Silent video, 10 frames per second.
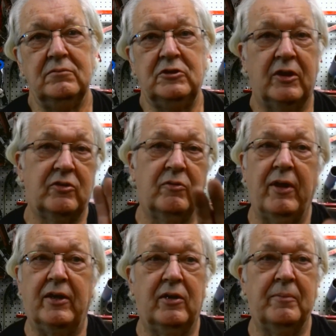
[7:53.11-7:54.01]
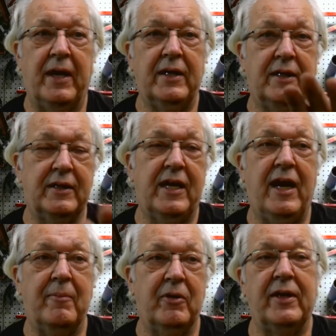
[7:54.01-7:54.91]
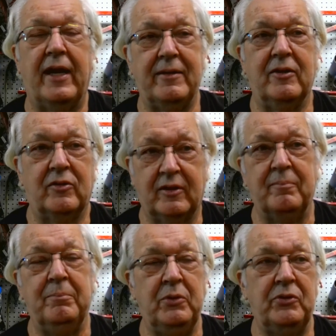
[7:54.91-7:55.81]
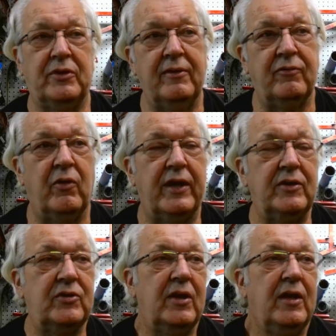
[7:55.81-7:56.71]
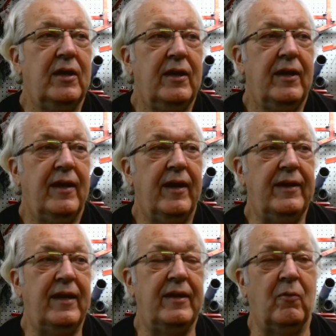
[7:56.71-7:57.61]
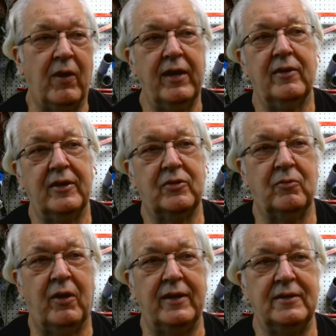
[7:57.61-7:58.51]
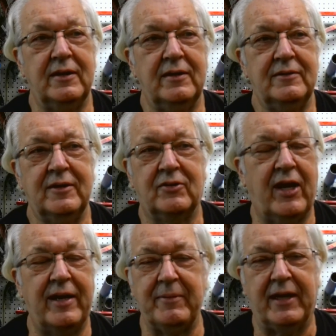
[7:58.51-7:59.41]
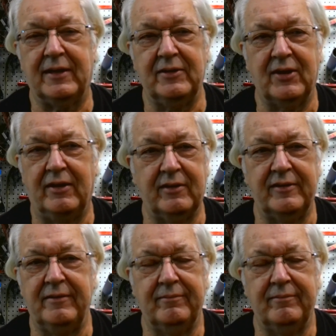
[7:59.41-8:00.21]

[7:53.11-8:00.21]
just a regular mic on the camera, and I just boost the voice, and then the wireless one just automatically sounded